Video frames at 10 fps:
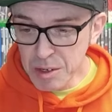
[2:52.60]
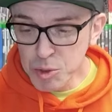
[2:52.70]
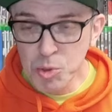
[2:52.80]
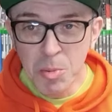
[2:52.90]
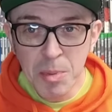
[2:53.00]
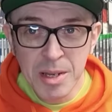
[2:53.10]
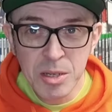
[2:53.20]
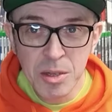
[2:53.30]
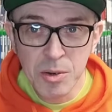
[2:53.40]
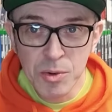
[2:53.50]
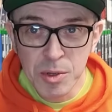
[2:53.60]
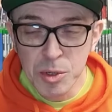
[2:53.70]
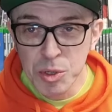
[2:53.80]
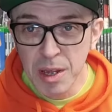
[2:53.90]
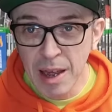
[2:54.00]
Some better than
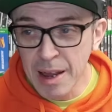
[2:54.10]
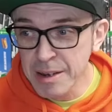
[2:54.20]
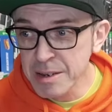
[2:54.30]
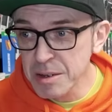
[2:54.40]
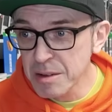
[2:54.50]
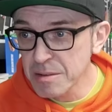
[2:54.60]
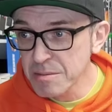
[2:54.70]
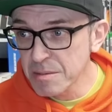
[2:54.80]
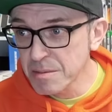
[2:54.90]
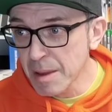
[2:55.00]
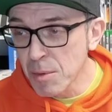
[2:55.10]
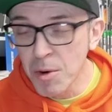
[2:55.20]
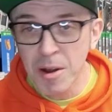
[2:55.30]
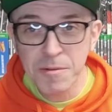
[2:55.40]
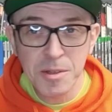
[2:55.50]
others, and they're
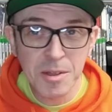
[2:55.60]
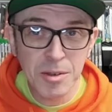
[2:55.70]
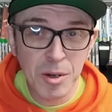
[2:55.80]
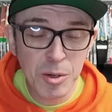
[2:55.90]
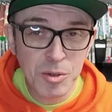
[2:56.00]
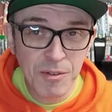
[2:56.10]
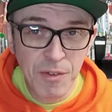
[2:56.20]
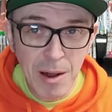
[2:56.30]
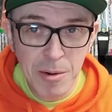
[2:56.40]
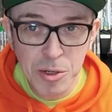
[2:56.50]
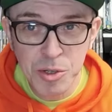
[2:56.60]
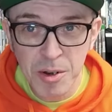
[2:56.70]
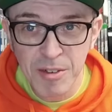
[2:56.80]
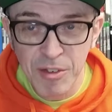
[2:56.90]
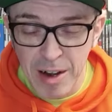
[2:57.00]
more often than not focused
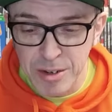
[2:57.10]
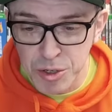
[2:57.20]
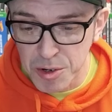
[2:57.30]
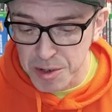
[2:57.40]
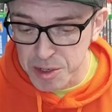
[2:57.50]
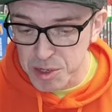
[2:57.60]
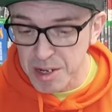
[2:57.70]
on a franchise.